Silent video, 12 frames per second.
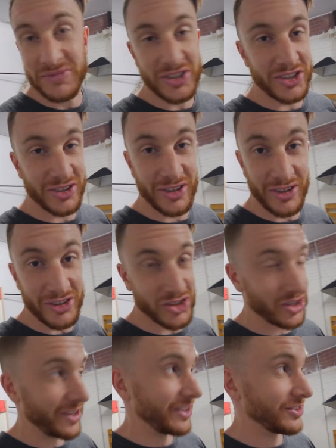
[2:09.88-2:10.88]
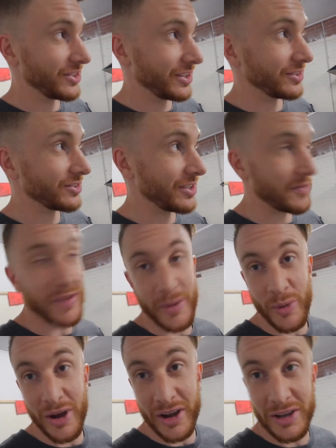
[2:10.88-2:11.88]
Just got to try these things, see if they
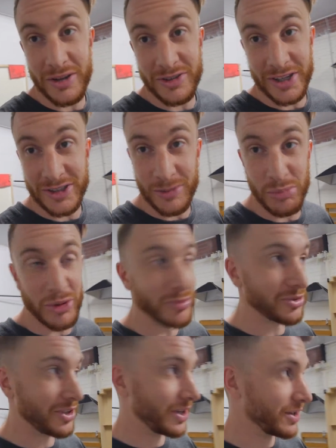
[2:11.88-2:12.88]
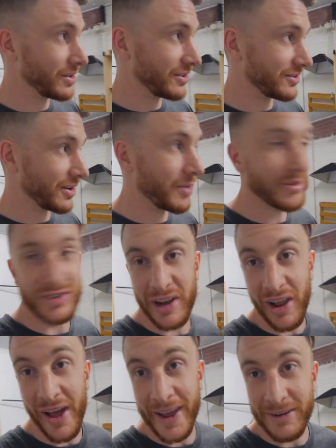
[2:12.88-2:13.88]
work. Usually it's a broomstick, this time it's a
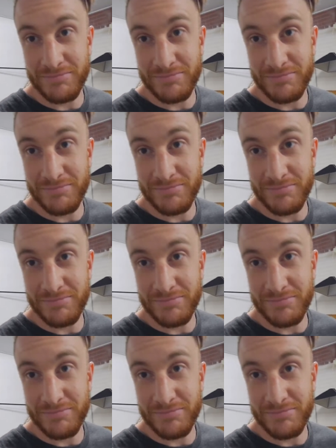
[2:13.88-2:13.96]
light.